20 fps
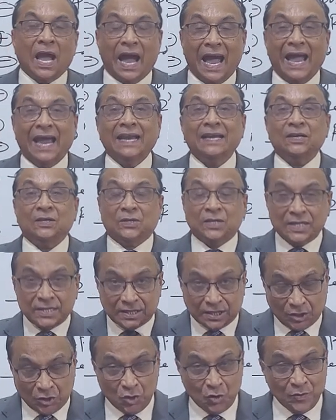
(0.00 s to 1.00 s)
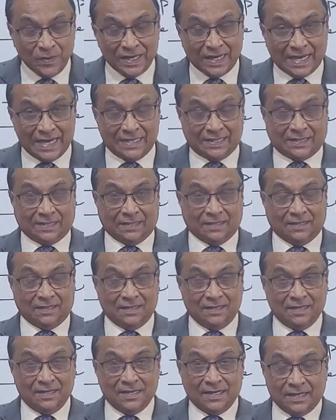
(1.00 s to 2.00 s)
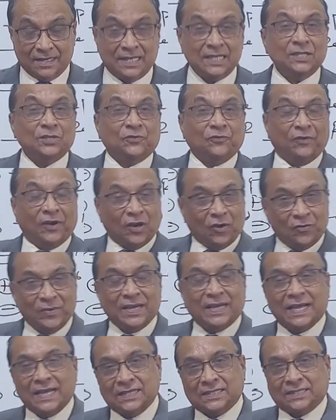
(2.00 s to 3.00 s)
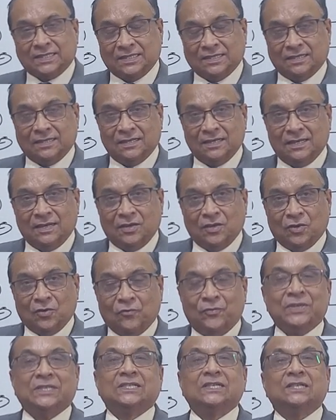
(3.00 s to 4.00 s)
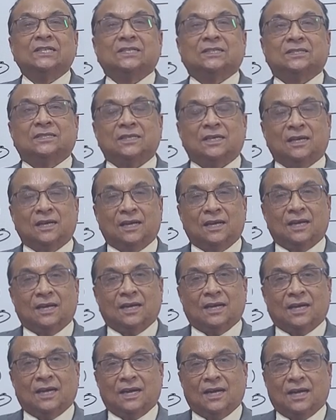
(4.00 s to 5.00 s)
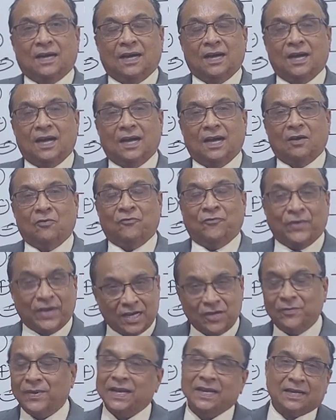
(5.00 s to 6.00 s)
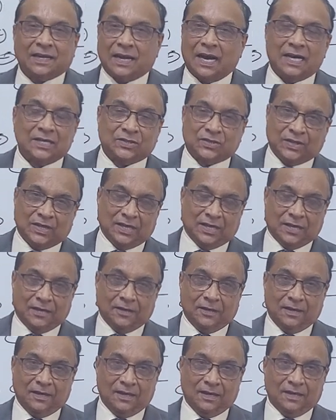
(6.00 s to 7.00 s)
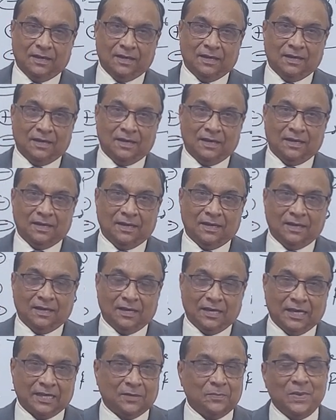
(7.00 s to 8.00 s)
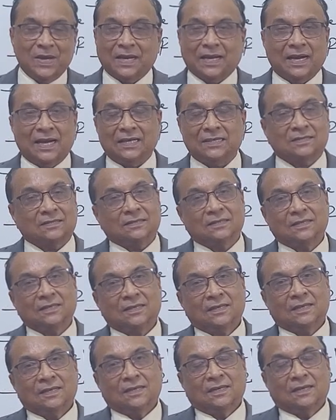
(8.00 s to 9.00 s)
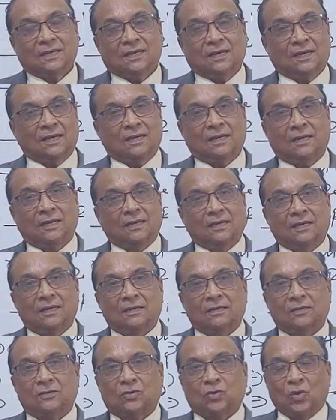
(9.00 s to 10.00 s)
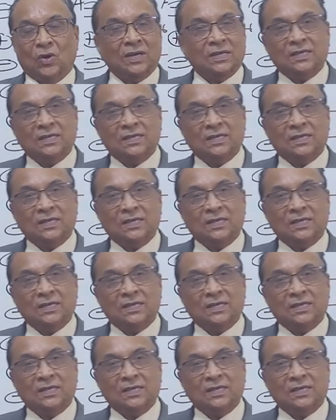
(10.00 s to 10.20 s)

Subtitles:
And this humic acid, this fulvic acid, which is very very costly, it may cost 20,000